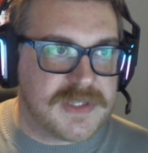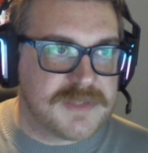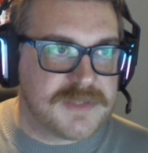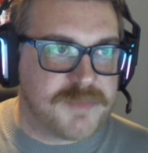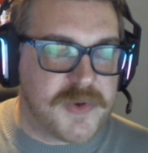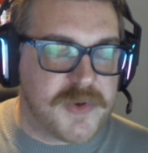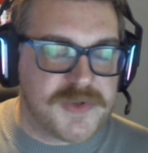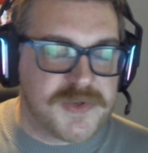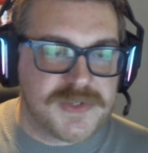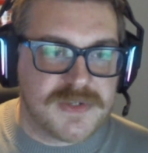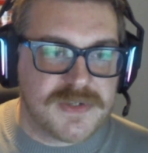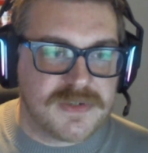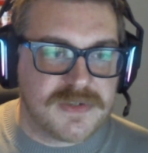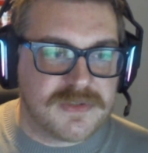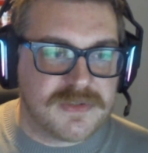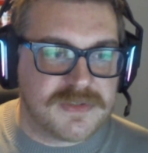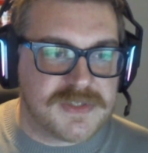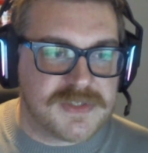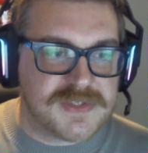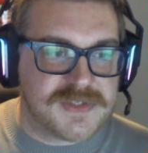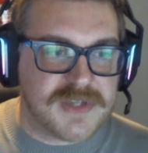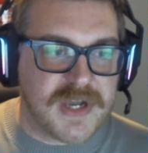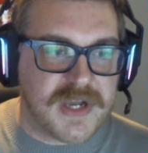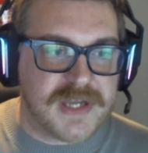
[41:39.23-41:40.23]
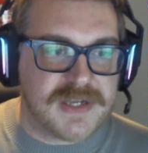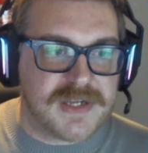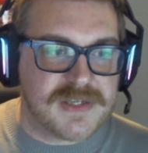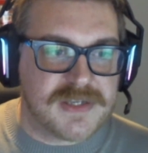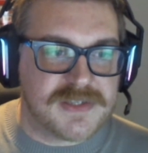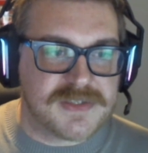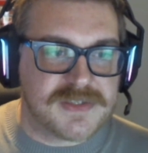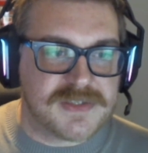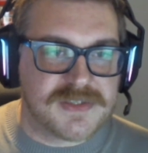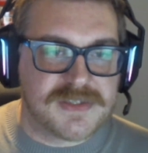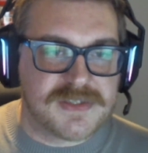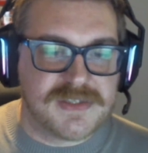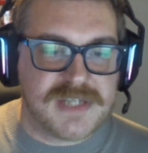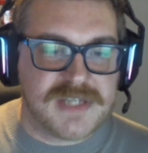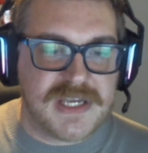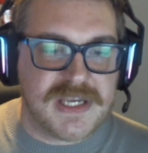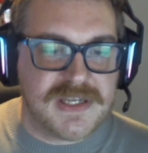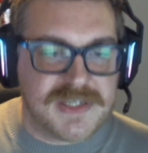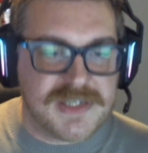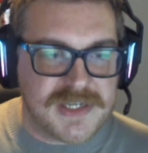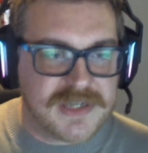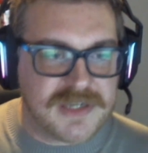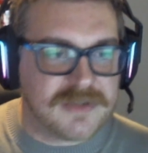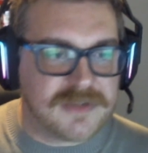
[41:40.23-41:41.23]
motion designers
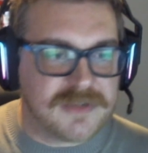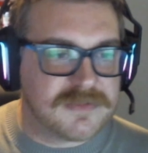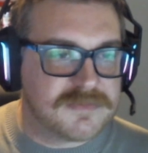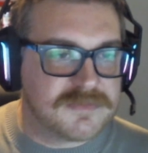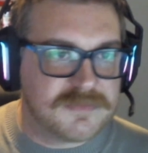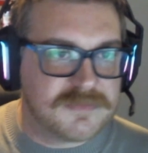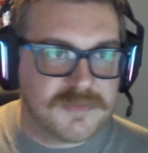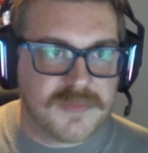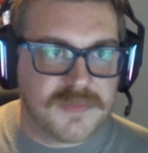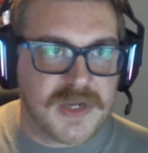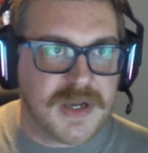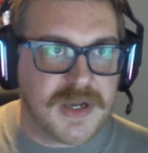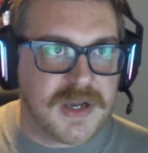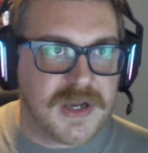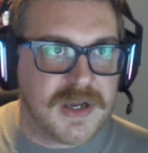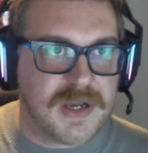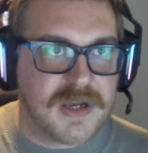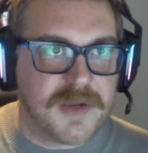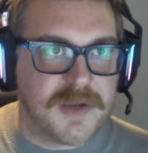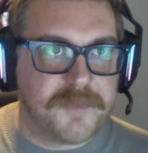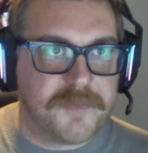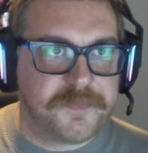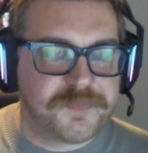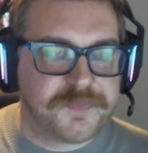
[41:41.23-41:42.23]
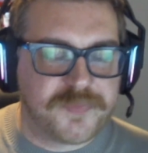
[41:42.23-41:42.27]
teaching uh,